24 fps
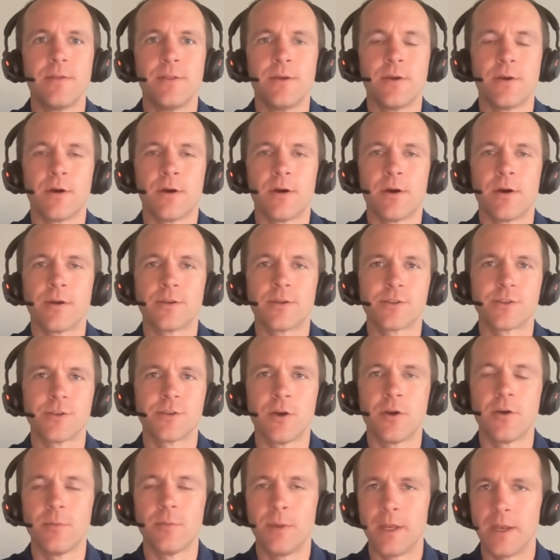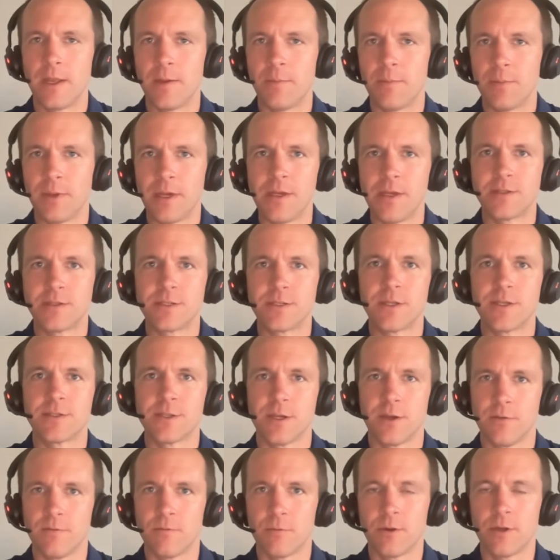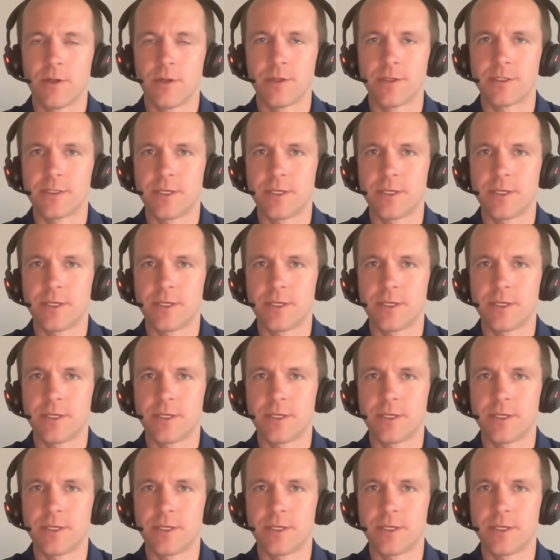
there are so many pieces of real